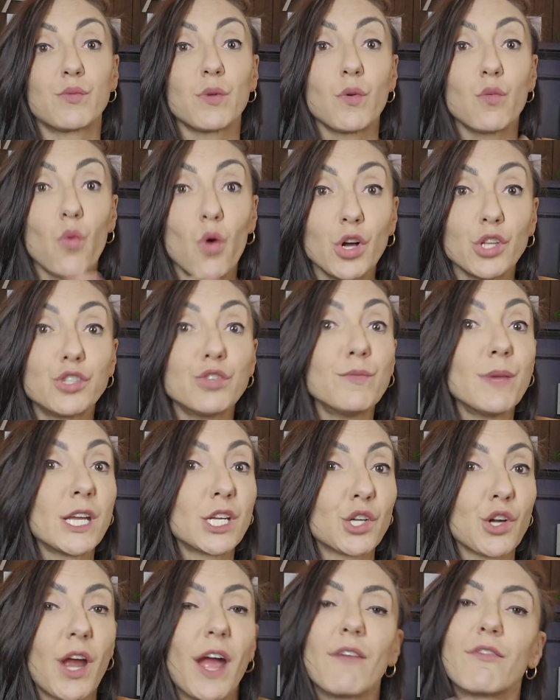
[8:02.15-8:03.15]
We want to make
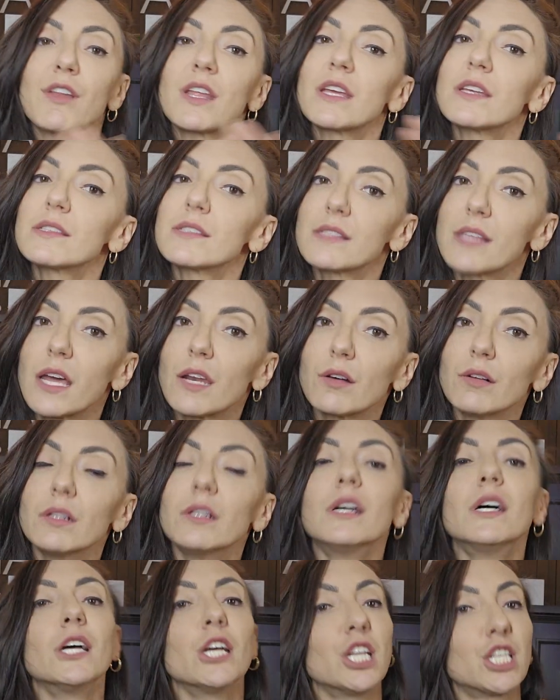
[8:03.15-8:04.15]
sure everything's
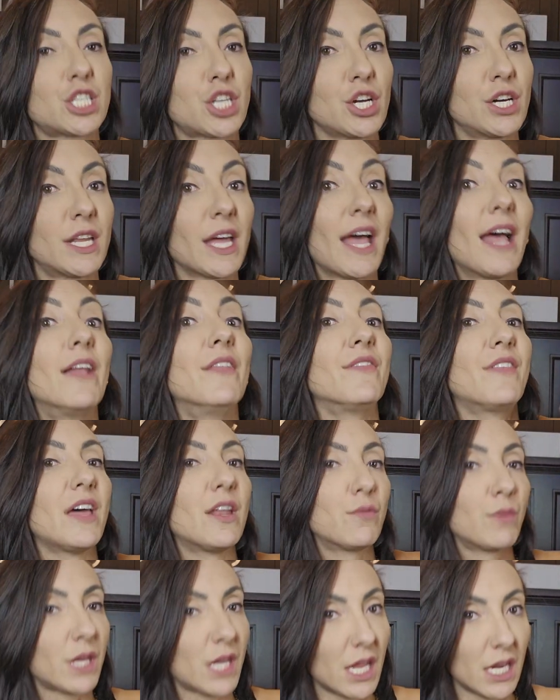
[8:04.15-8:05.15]
settled, it's good, and
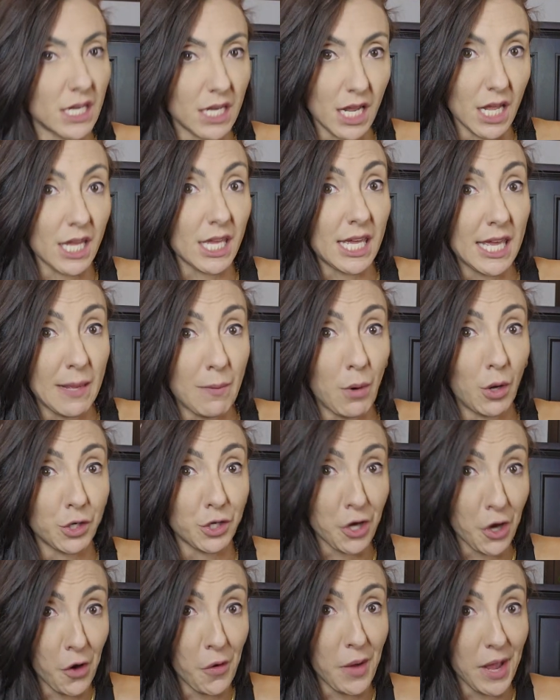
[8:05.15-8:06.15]
then we can keep on
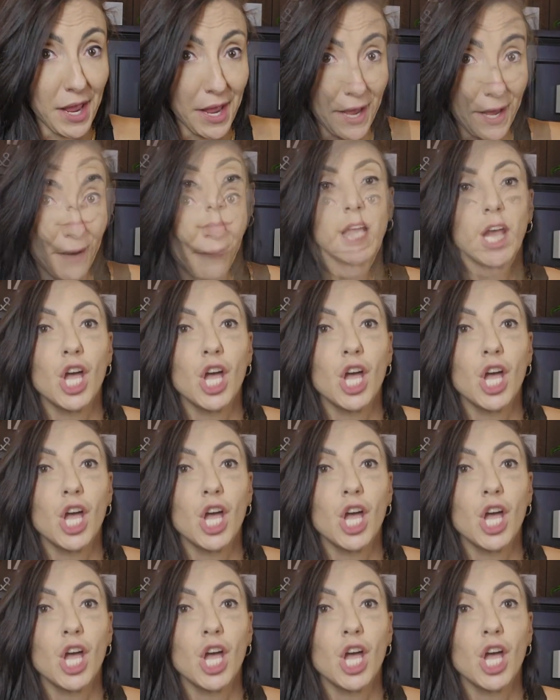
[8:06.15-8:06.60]
going.